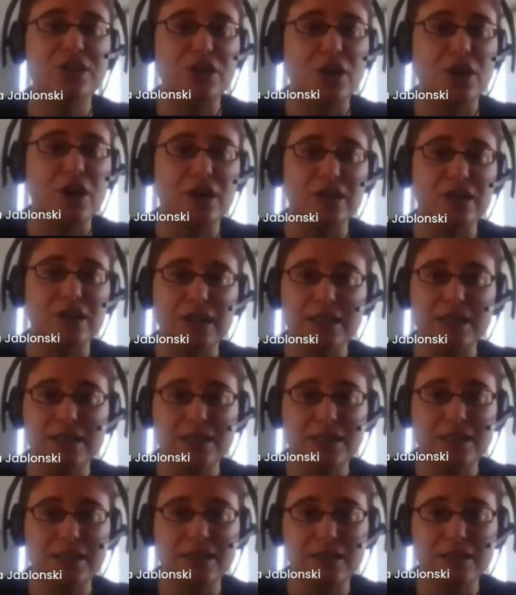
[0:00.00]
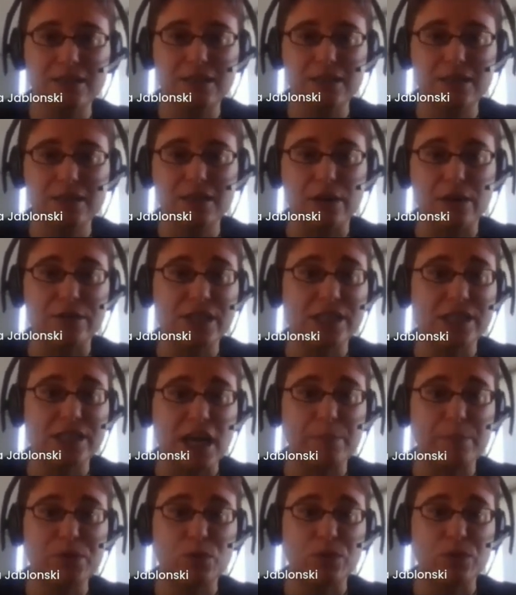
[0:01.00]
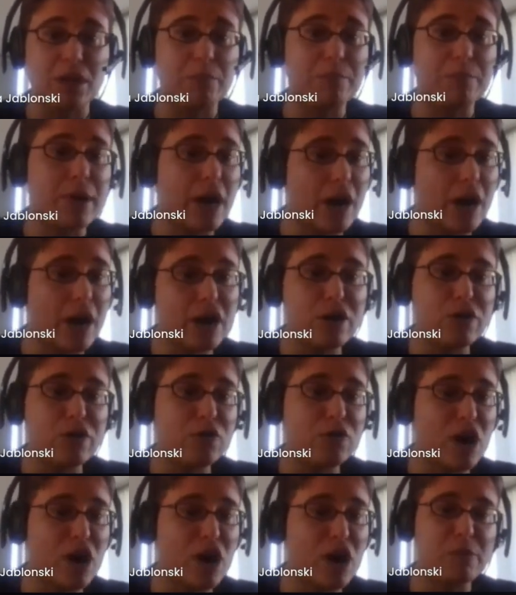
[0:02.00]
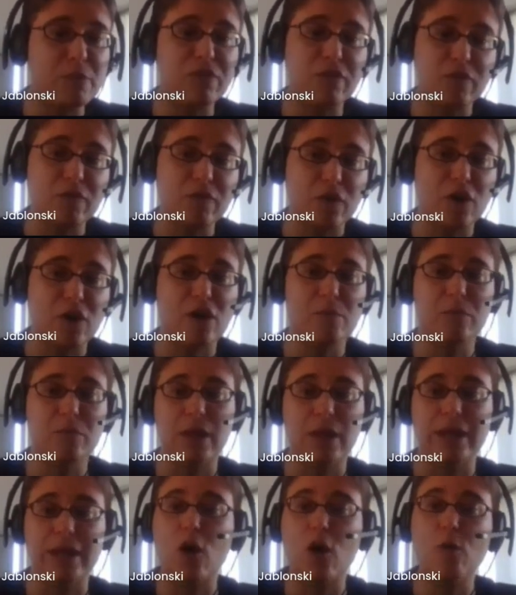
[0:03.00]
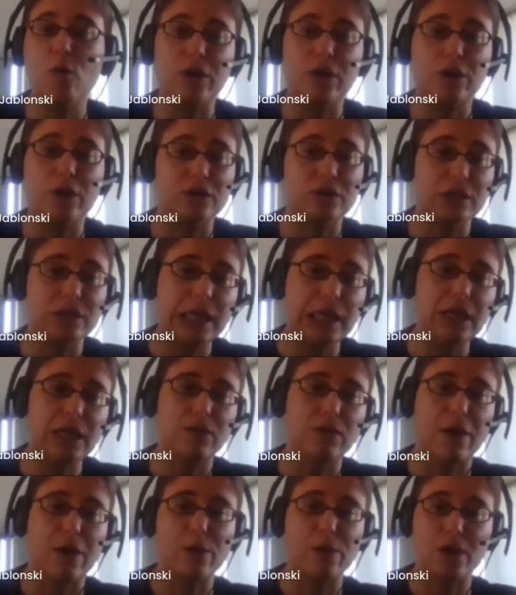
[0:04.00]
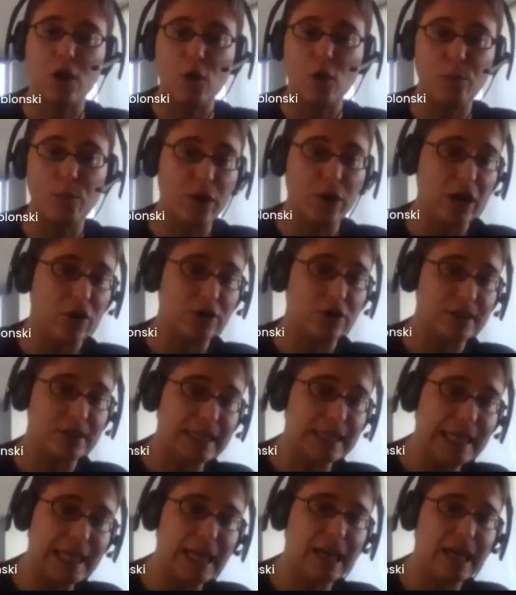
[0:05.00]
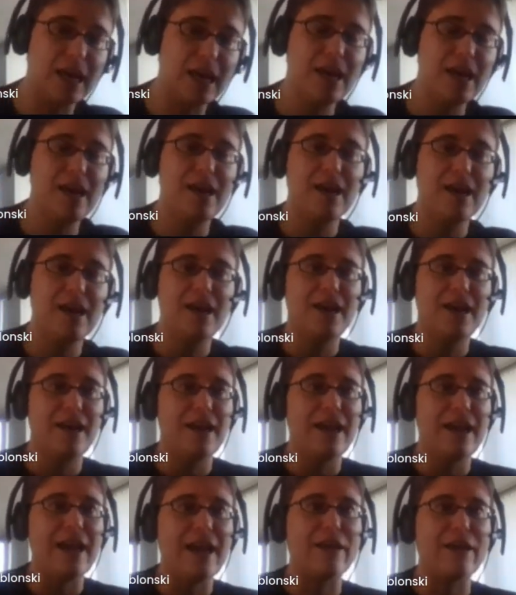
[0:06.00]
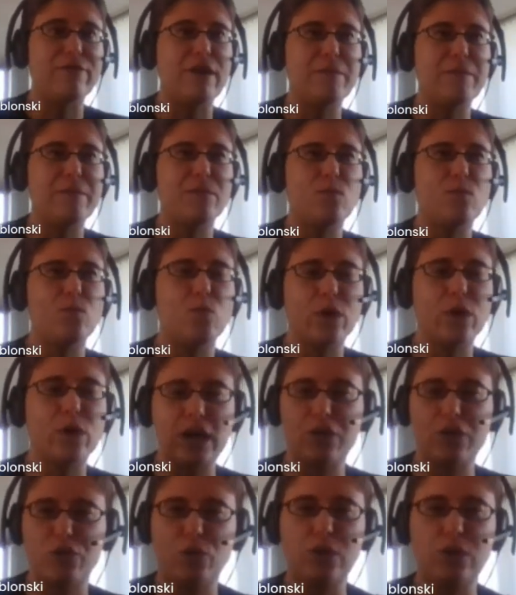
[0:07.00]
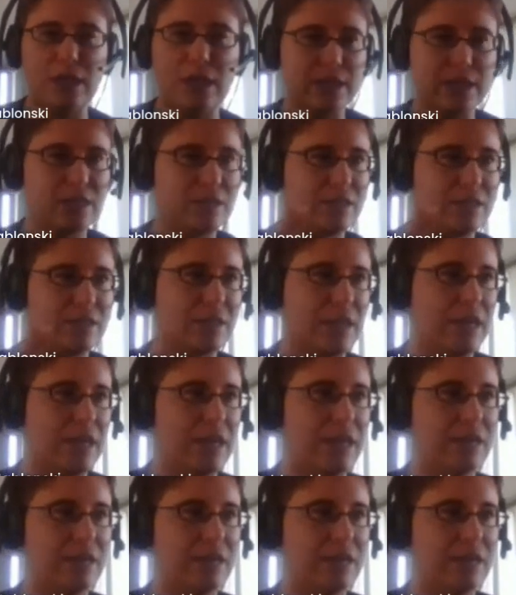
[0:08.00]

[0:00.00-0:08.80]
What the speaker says: Start lists of steps with the imperative form of a verb, like open or delete, rather than opening or deleting. If I'm working through a list